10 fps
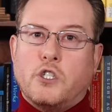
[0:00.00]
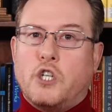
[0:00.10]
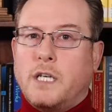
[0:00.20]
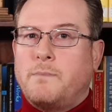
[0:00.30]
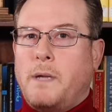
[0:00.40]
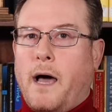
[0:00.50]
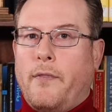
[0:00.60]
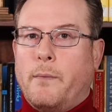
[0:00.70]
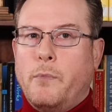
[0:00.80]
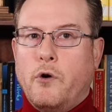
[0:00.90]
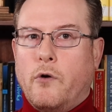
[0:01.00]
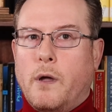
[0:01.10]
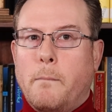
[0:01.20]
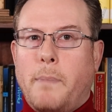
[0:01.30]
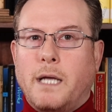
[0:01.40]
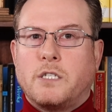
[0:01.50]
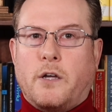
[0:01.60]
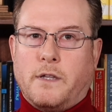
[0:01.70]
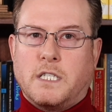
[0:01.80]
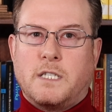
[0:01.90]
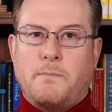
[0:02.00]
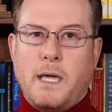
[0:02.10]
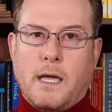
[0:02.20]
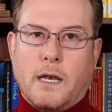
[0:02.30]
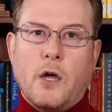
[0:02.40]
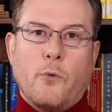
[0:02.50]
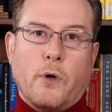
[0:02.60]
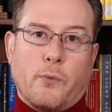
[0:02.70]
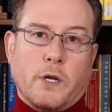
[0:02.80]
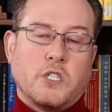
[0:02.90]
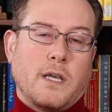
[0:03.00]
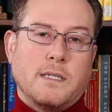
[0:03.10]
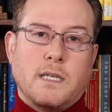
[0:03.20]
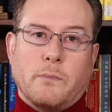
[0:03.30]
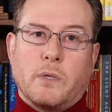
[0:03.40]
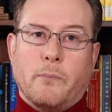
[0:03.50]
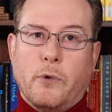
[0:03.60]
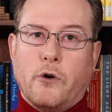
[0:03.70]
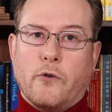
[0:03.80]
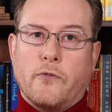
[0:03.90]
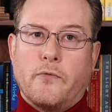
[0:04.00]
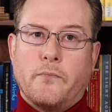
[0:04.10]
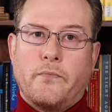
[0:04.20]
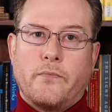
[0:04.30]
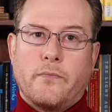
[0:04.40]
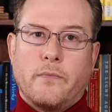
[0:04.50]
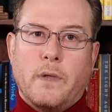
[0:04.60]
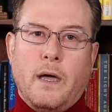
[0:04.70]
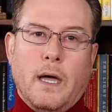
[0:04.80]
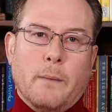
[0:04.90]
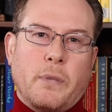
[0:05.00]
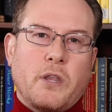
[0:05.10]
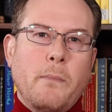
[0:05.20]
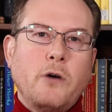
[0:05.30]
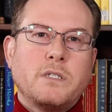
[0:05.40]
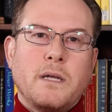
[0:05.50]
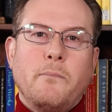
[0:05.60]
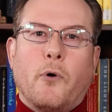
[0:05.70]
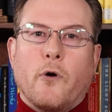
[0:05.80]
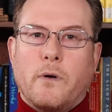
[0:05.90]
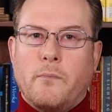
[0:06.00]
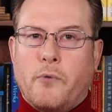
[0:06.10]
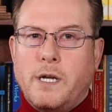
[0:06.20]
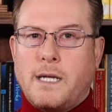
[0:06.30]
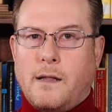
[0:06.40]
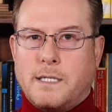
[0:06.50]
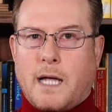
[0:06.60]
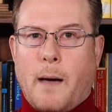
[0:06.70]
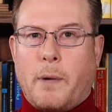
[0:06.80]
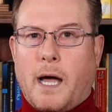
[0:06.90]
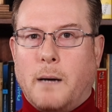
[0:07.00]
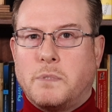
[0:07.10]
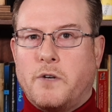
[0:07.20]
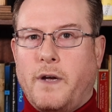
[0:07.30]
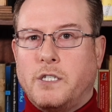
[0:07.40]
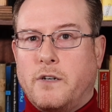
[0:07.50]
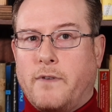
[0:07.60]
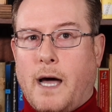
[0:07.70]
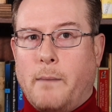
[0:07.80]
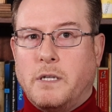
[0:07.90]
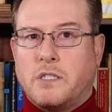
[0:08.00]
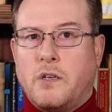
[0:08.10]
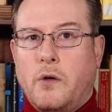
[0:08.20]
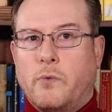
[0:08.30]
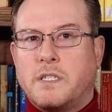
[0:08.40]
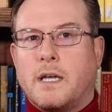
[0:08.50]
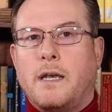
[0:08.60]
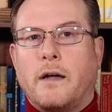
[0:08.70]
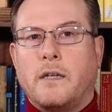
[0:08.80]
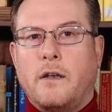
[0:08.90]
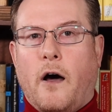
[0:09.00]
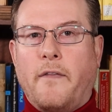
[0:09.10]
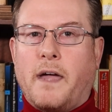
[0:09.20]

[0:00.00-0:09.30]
just beyond the Moon based on the speed with which they seemed to move. But the most important pre-telescopic observation of comets was conducted on